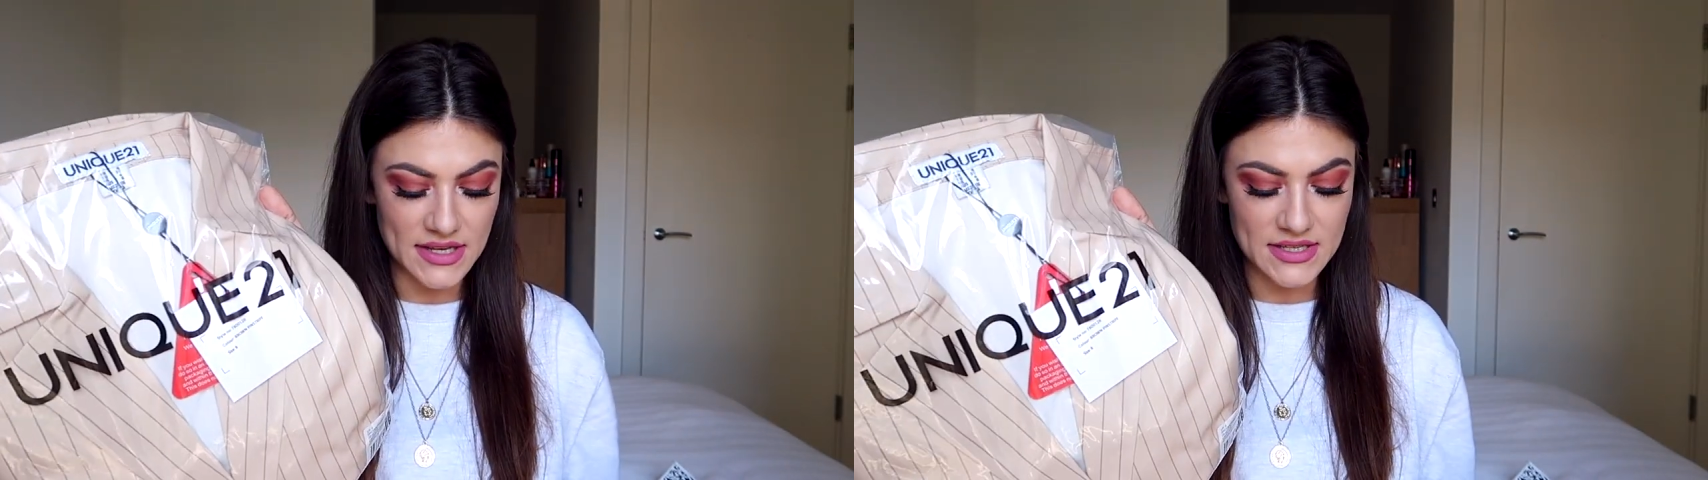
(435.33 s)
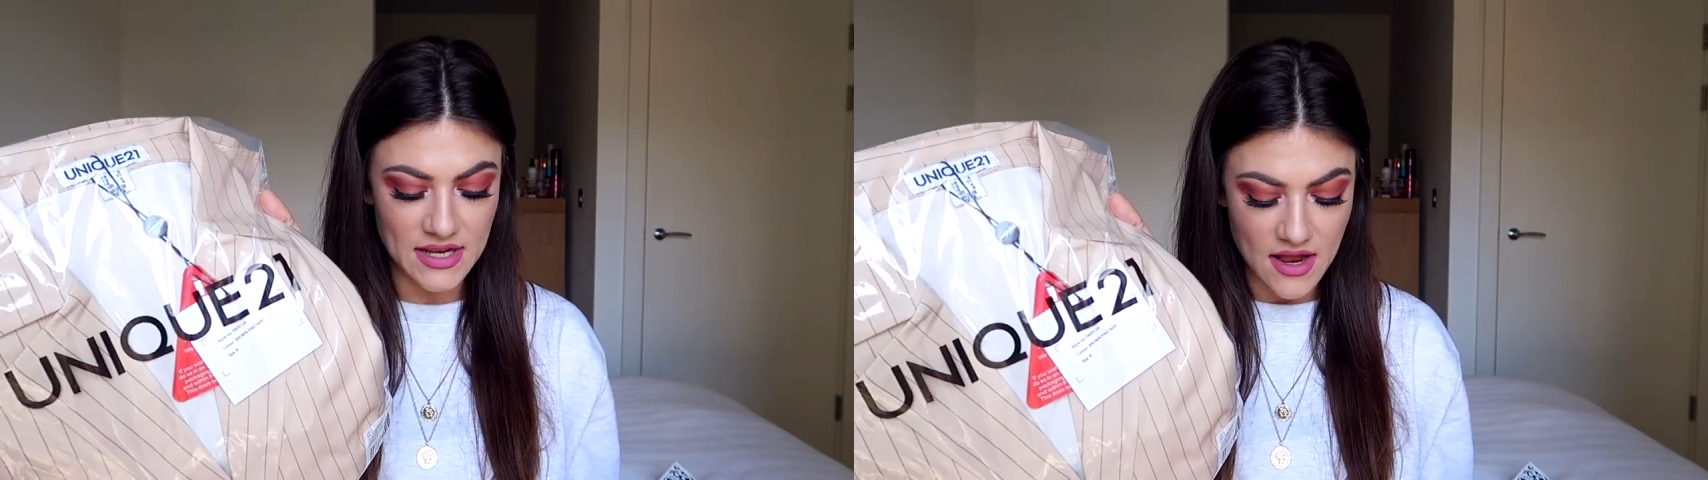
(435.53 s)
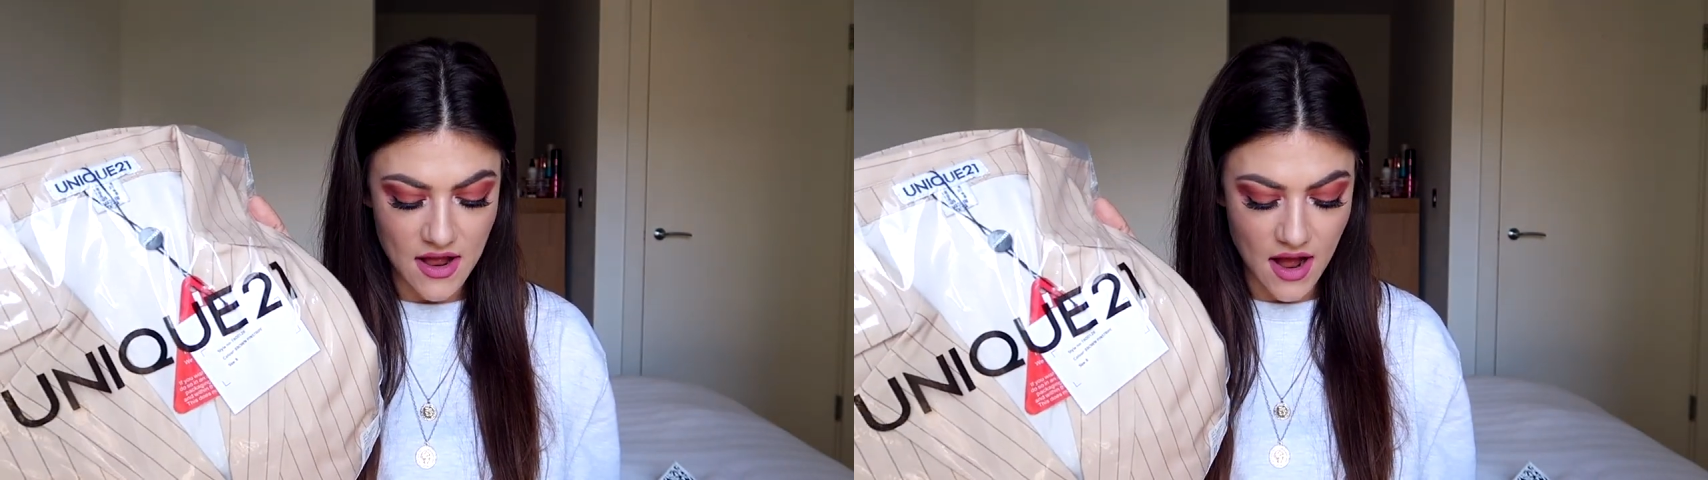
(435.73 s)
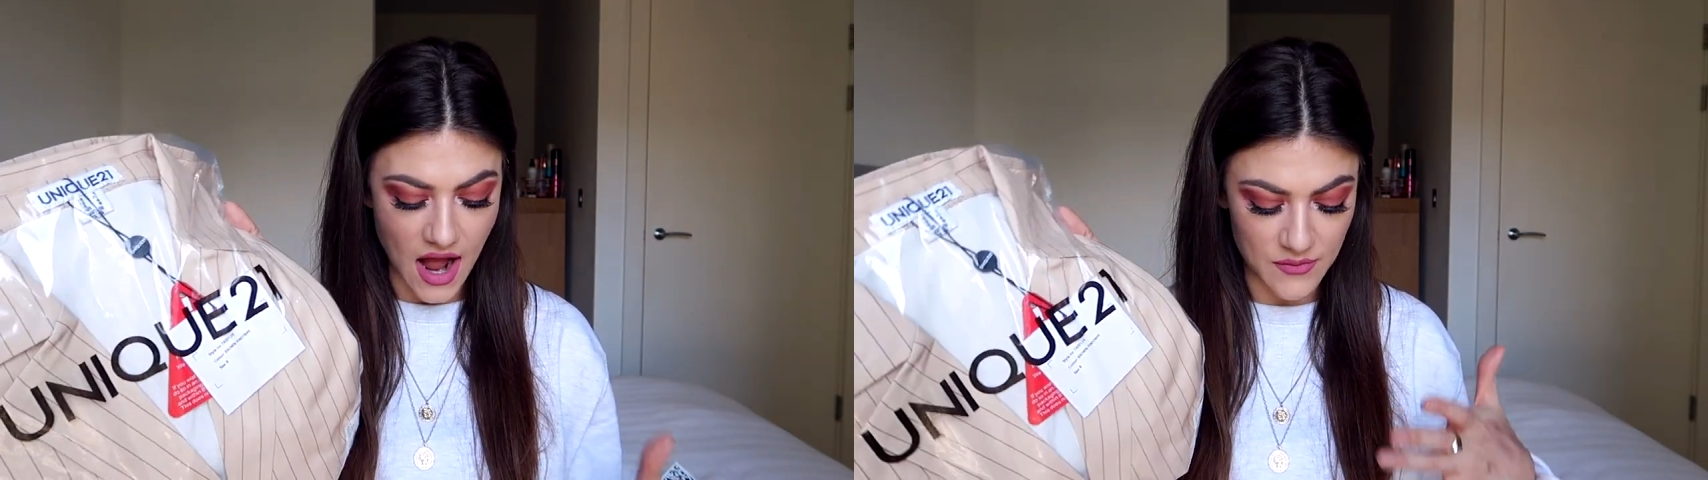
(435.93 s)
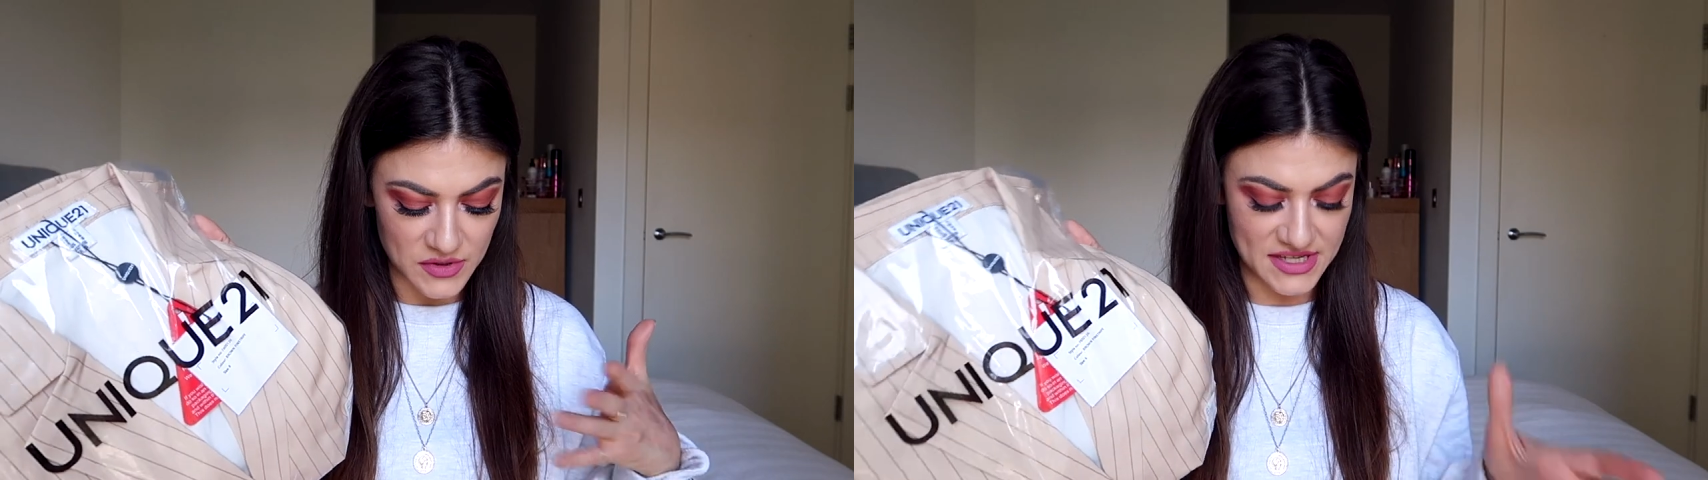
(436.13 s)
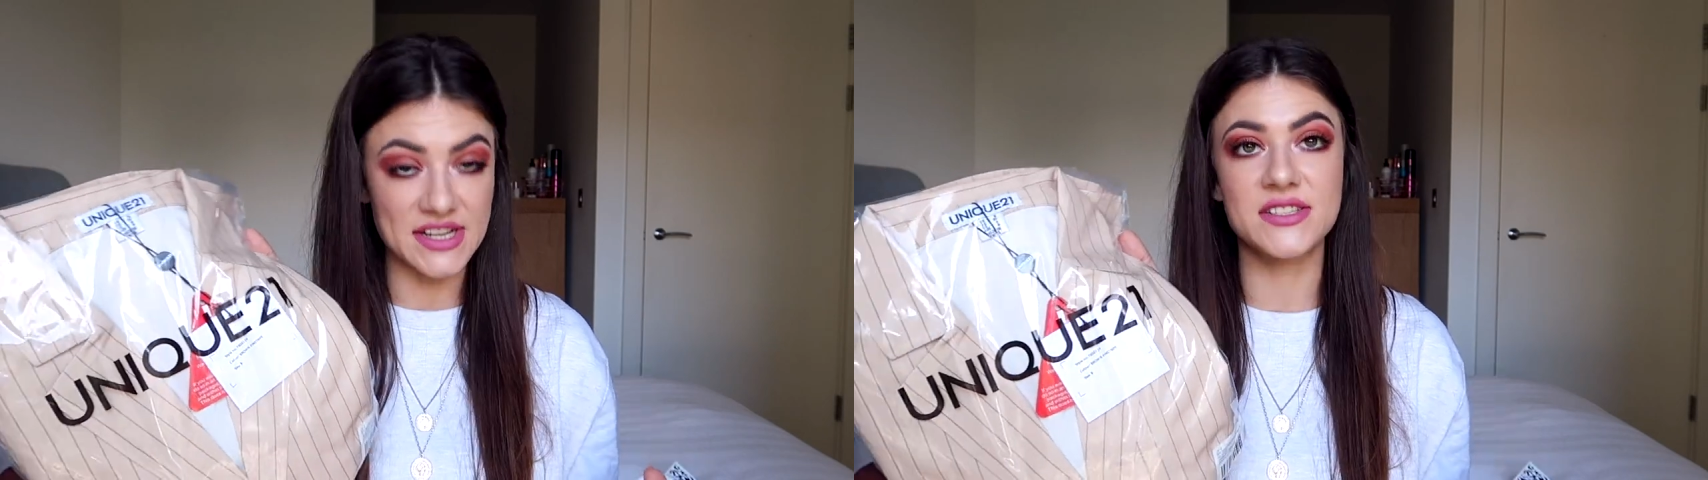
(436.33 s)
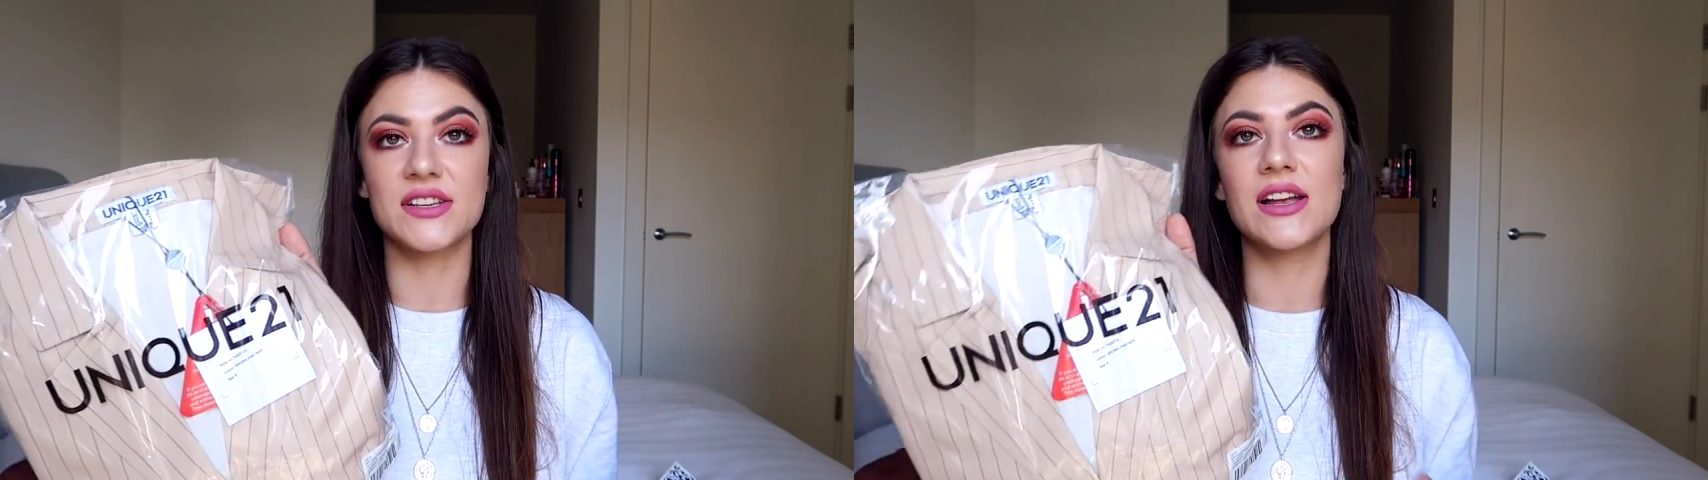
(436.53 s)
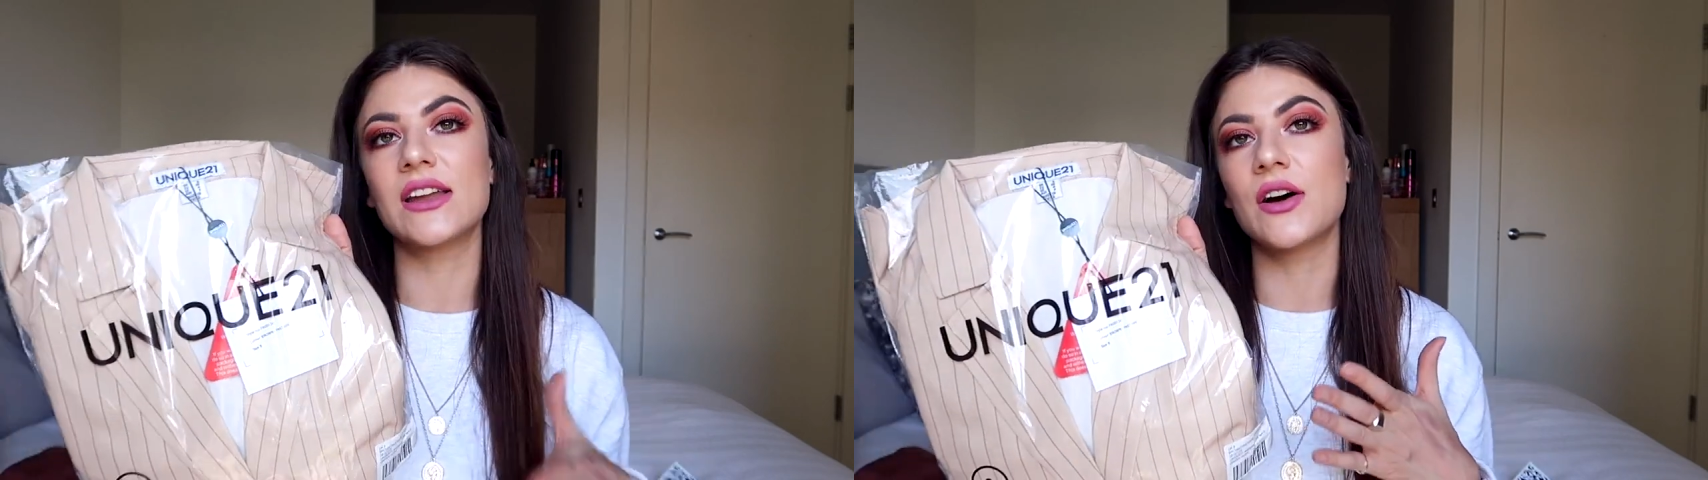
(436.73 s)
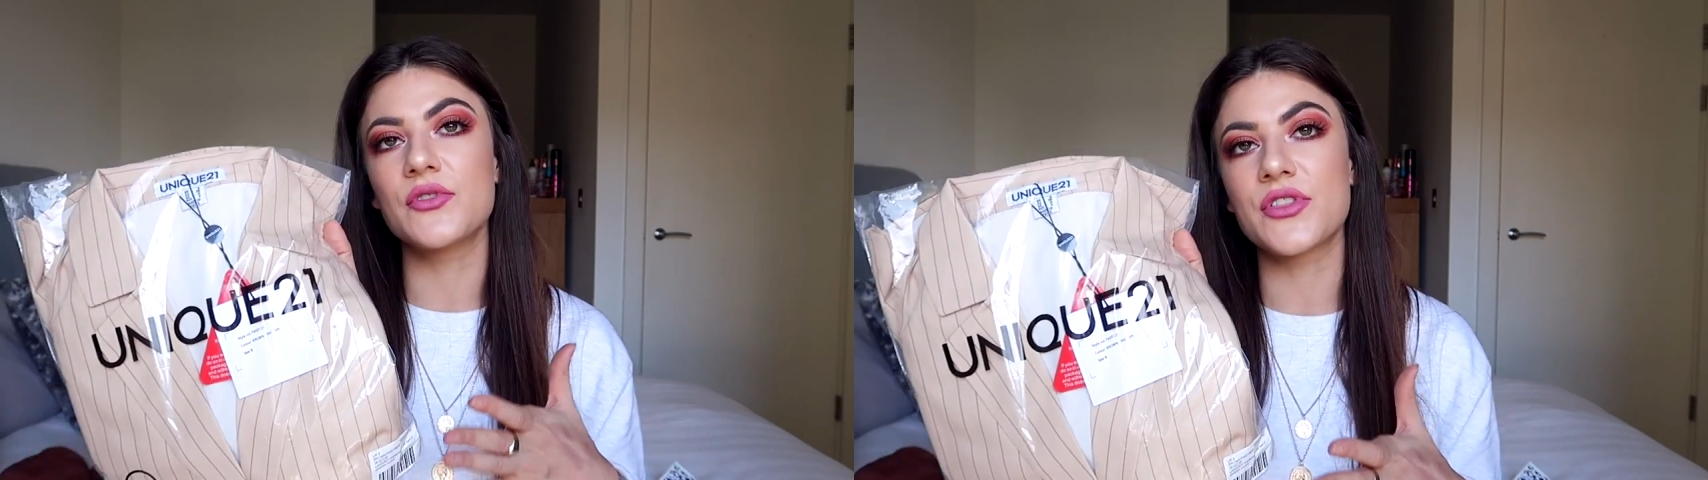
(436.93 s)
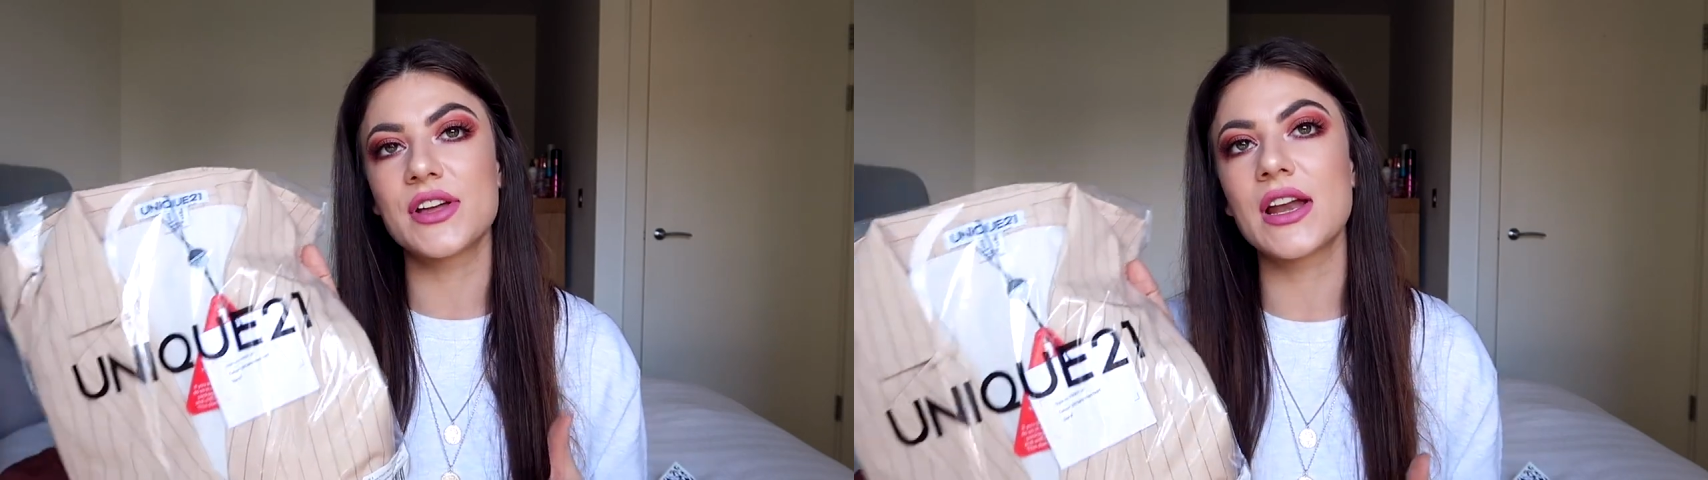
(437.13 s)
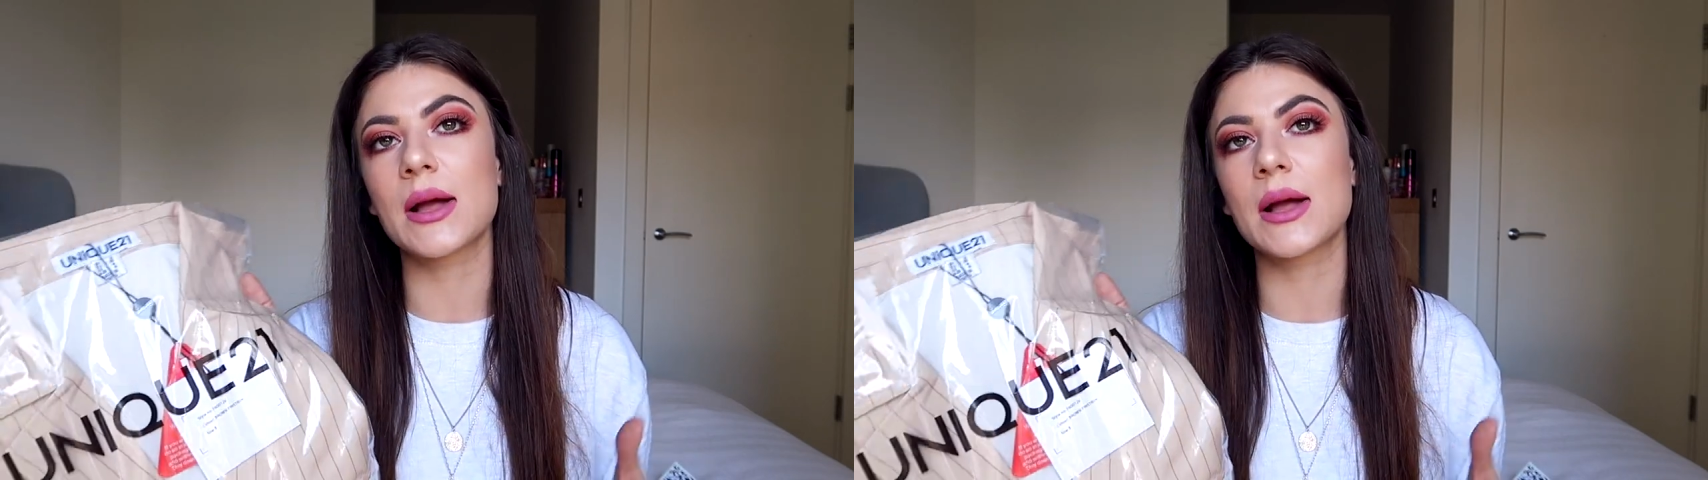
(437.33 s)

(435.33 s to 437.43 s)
it, I was instantly in love with it.